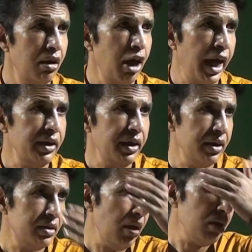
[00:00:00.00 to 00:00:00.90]
And it
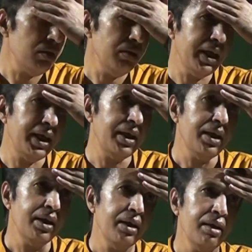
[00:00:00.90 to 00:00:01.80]
is not
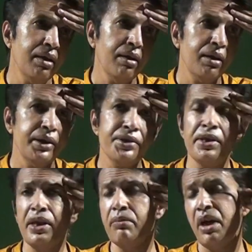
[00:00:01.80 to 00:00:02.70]
only the
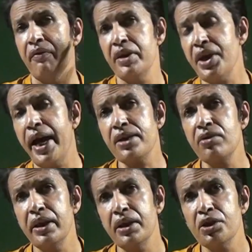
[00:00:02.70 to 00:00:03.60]
cinema which
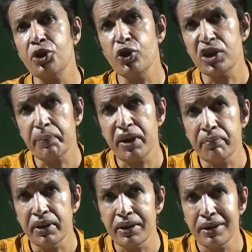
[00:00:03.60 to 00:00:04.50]
actually shows
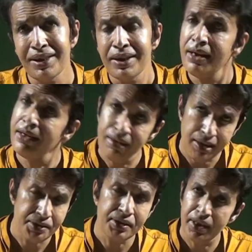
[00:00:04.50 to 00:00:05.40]
people
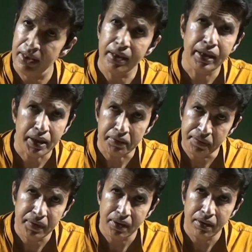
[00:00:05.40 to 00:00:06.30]
larger than
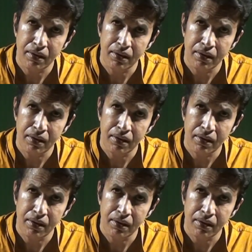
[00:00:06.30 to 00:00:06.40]
life.